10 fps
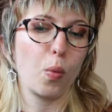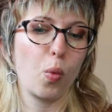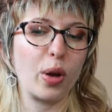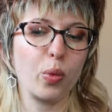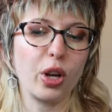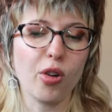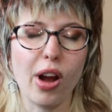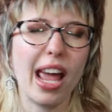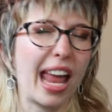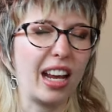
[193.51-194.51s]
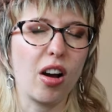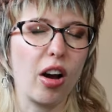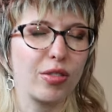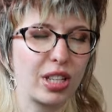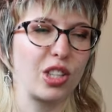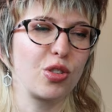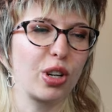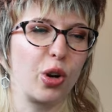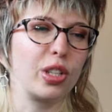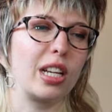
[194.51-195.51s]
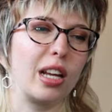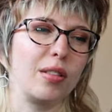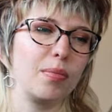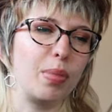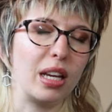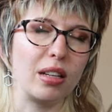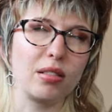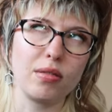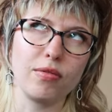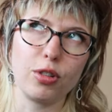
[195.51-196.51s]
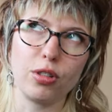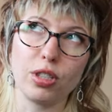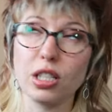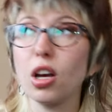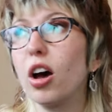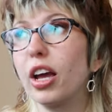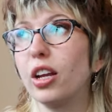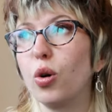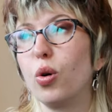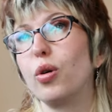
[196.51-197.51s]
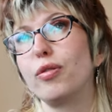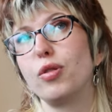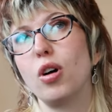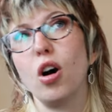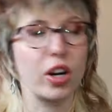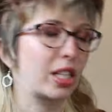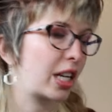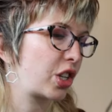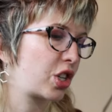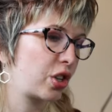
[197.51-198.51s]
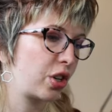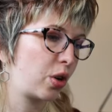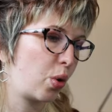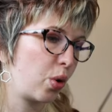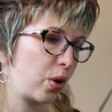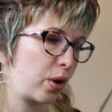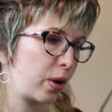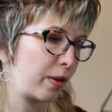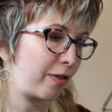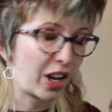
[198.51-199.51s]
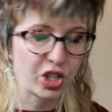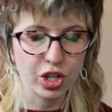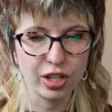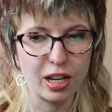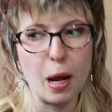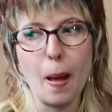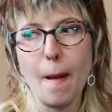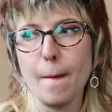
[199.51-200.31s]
When we create any kind of sensory content, be it for design or for architecture or fashion